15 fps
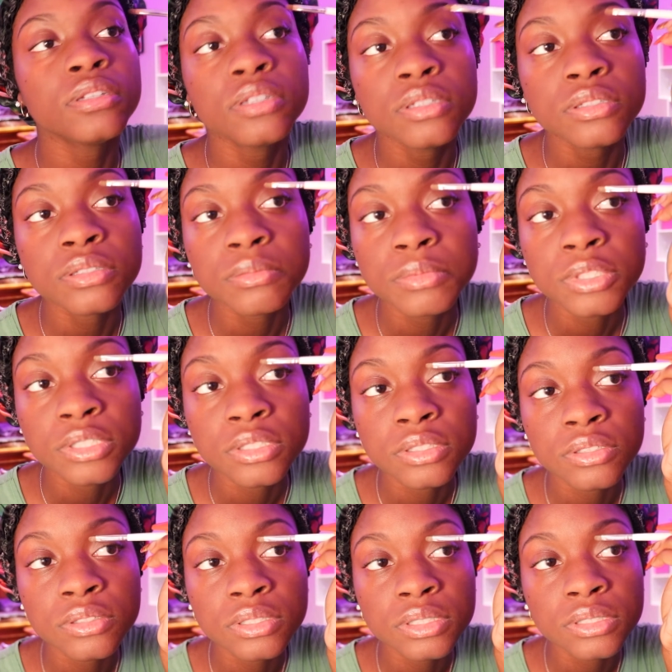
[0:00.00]
So I'm just
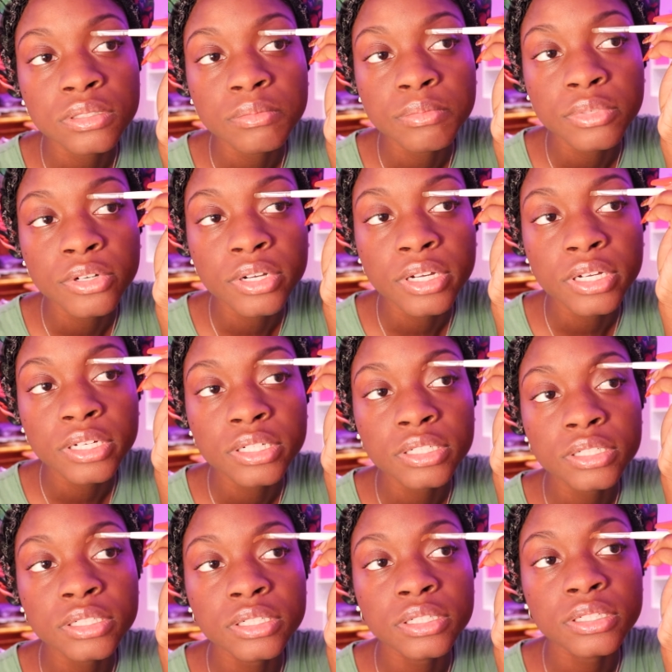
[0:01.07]
using the
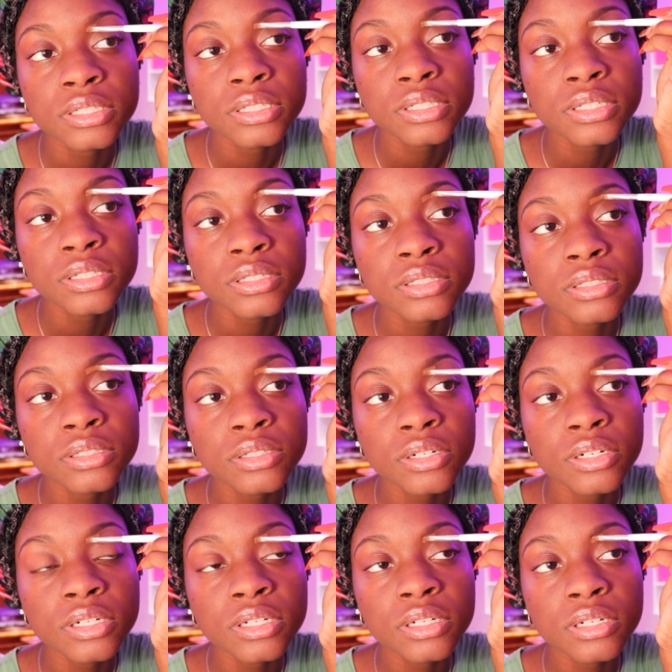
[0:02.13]
brush and
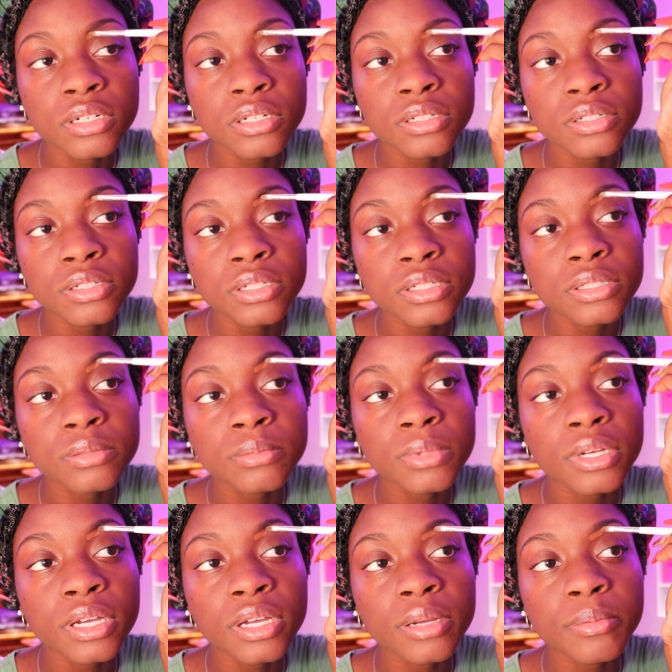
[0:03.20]
starting underneath
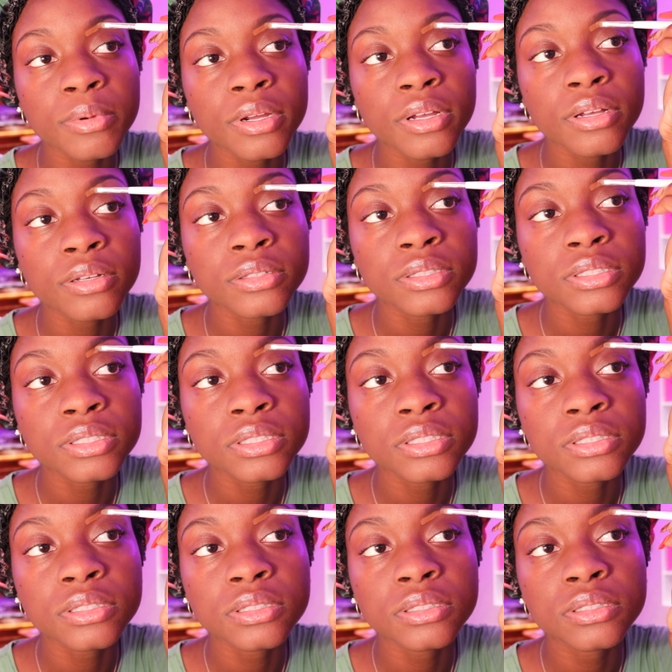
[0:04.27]
my eyebrows and
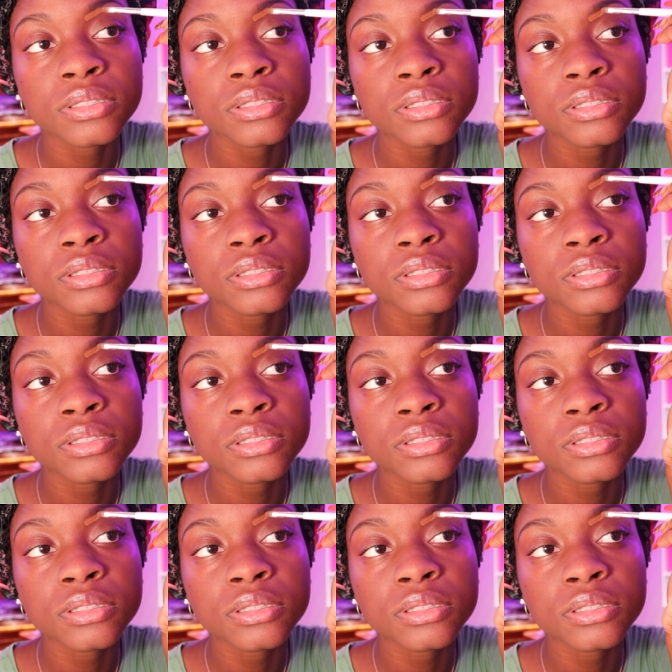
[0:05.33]
just